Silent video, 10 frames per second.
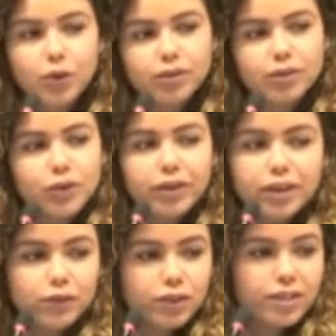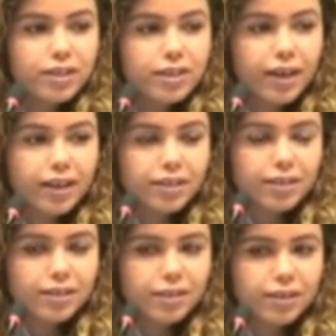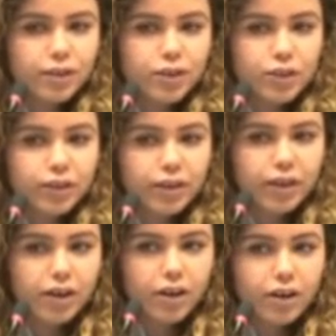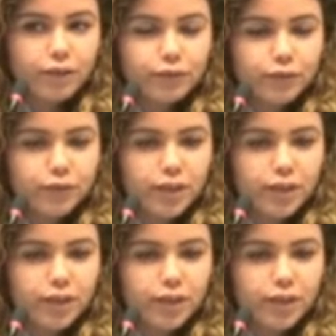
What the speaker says: So the story of Tunisia is the story of